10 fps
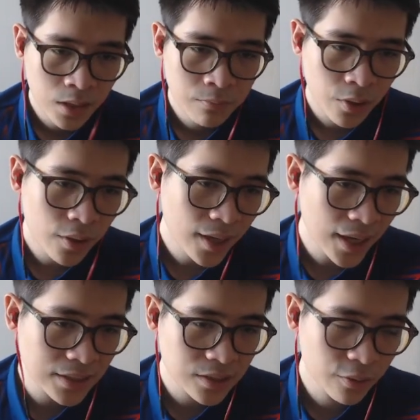But
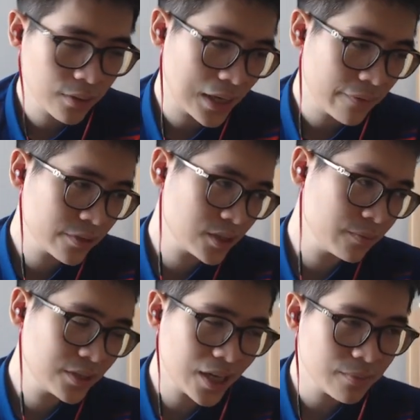okay, so now after
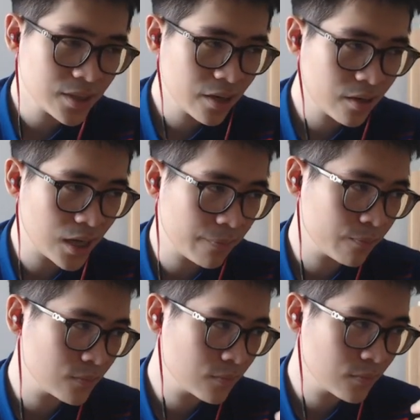some times here, I have
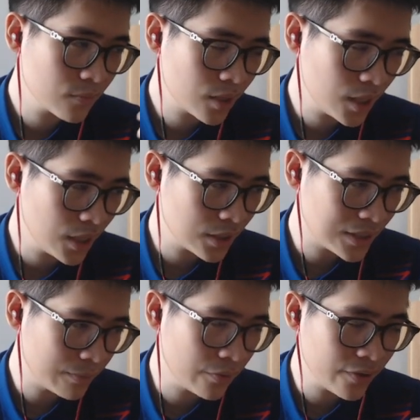the
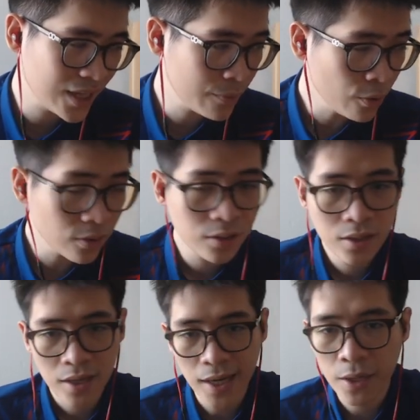time available,
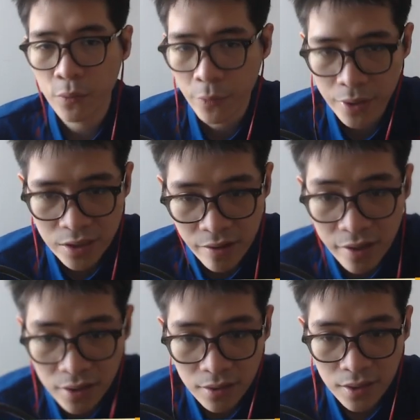and we
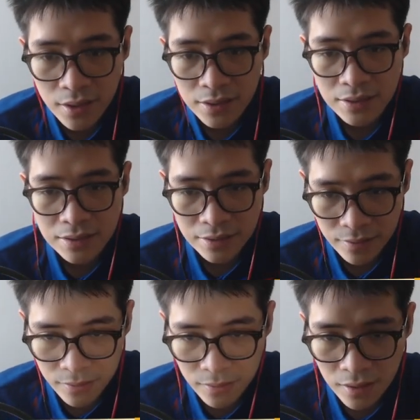return
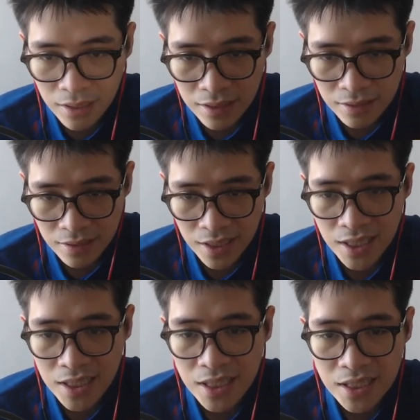to the
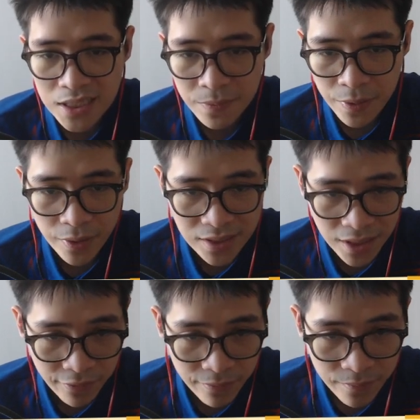speedrun
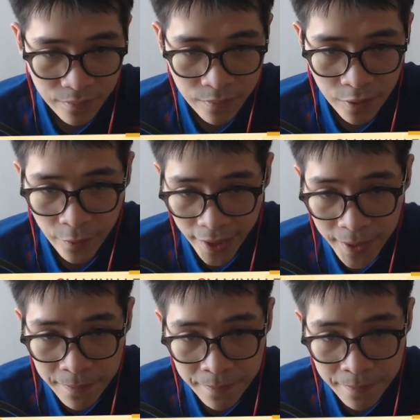stuff, right?